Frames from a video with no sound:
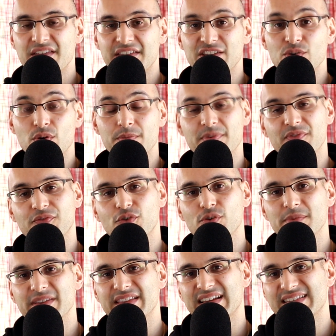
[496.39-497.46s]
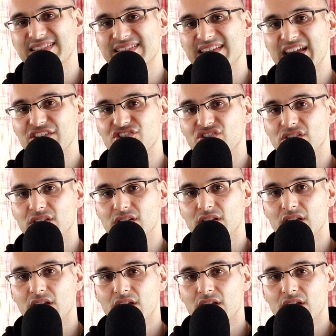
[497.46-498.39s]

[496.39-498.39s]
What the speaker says: that you are performing that session.